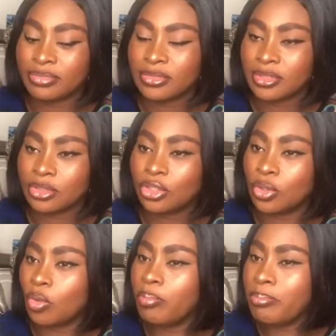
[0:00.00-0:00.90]

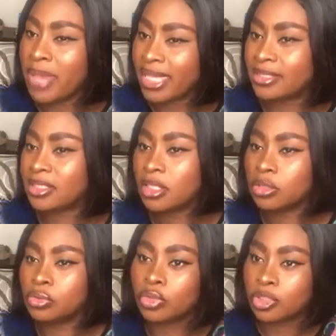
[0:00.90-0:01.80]
made
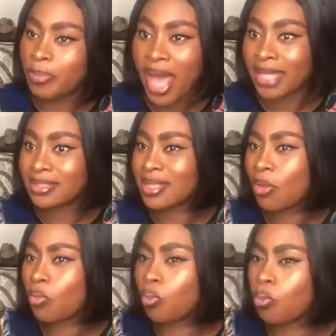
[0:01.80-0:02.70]
those parts that
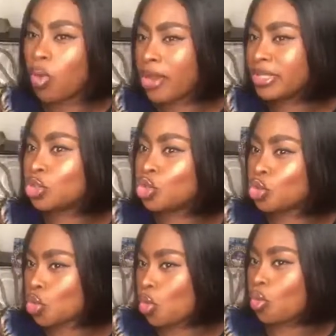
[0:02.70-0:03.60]
weren't
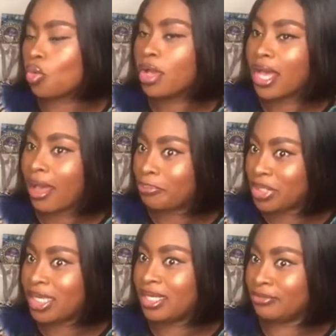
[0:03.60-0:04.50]
so
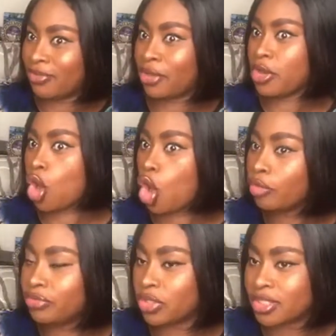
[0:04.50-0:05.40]
appealing very
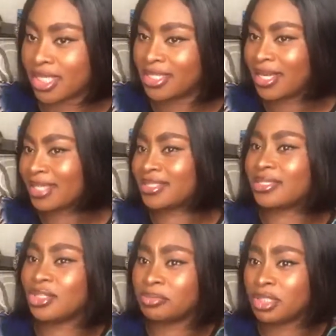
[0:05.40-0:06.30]
obvious. And then I said
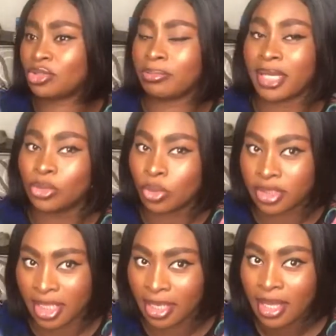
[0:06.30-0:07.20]
something to my daughter.